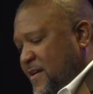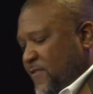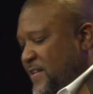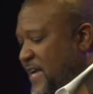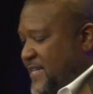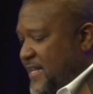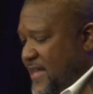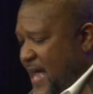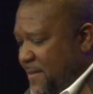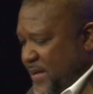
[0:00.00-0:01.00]
Friends, I
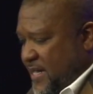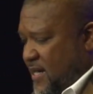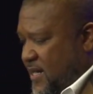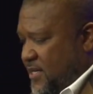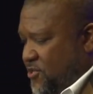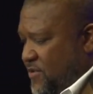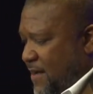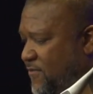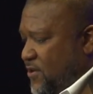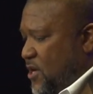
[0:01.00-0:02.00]
did that because you
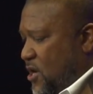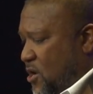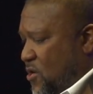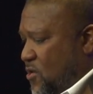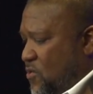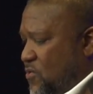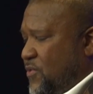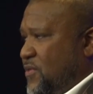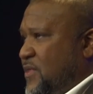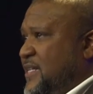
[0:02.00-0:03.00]
never know
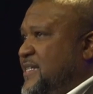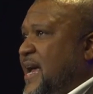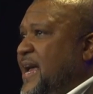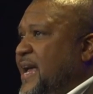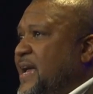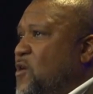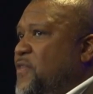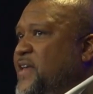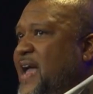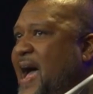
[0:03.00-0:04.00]
the day
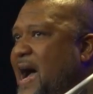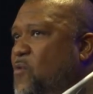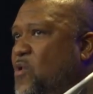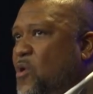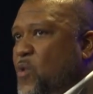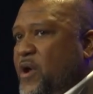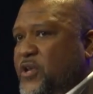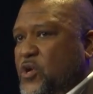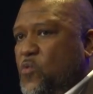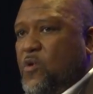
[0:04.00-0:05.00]
or the hour where
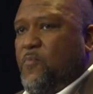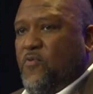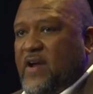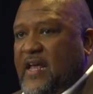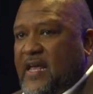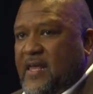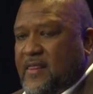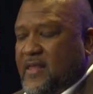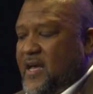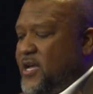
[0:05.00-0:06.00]
you will breathe